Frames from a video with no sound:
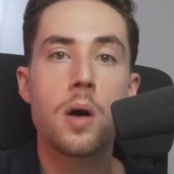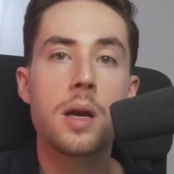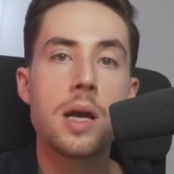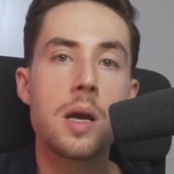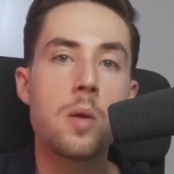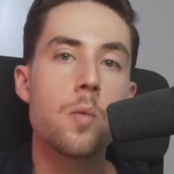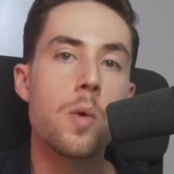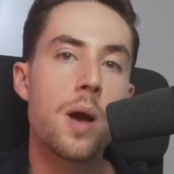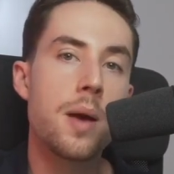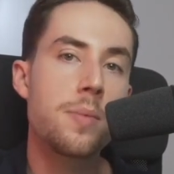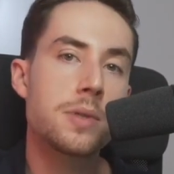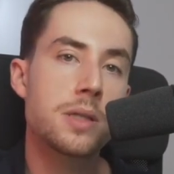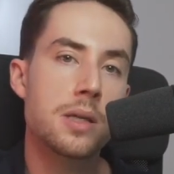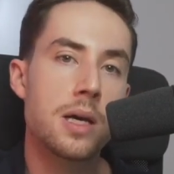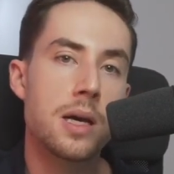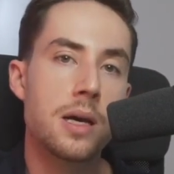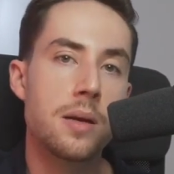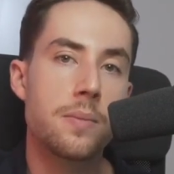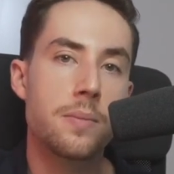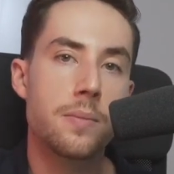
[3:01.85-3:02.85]
on a
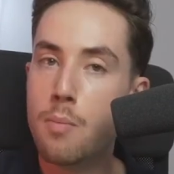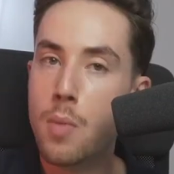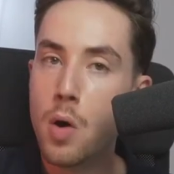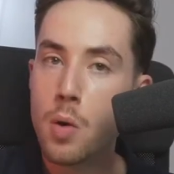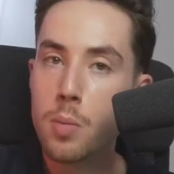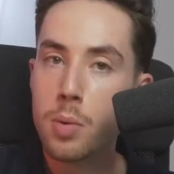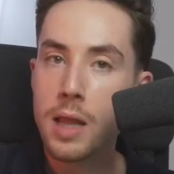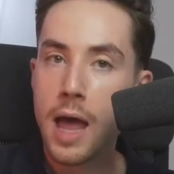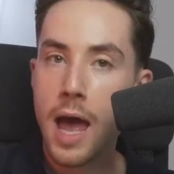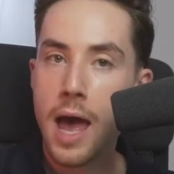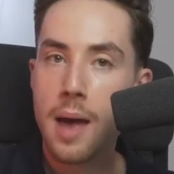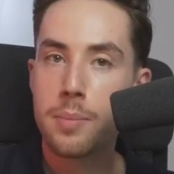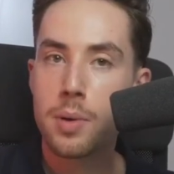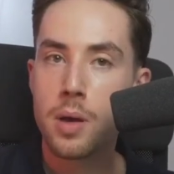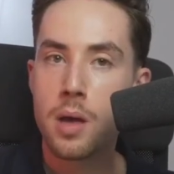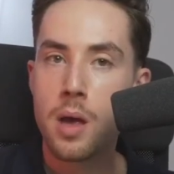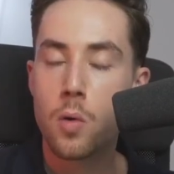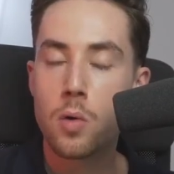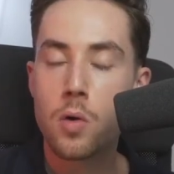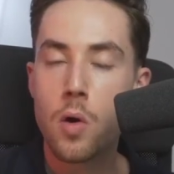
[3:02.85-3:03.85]
website, mobile app,
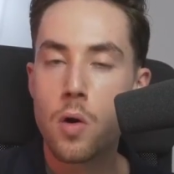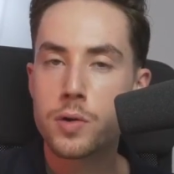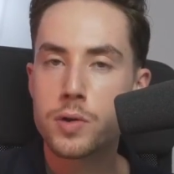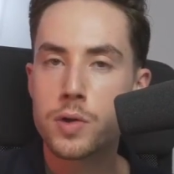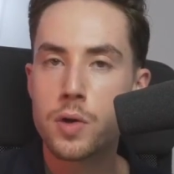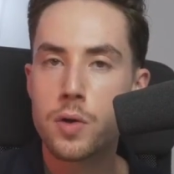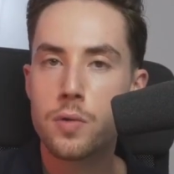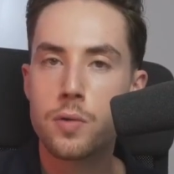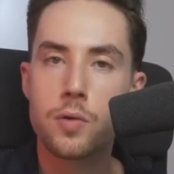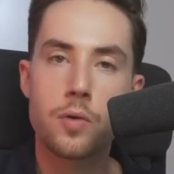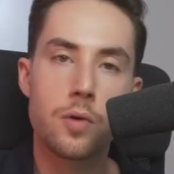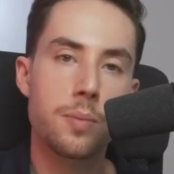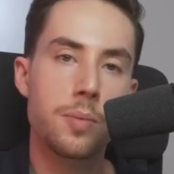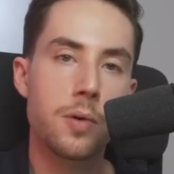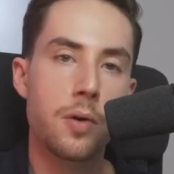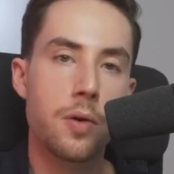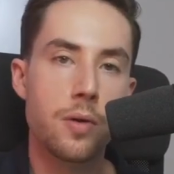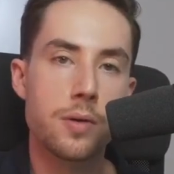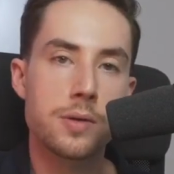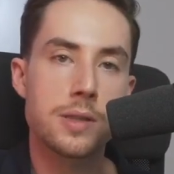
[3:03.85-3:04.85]
or also
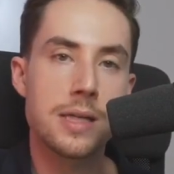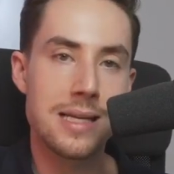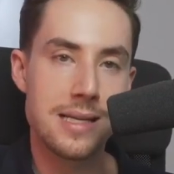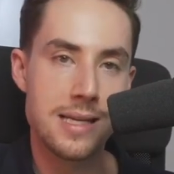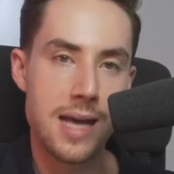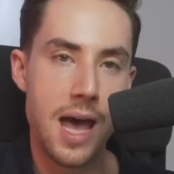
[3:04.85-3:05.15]
cryptocurrency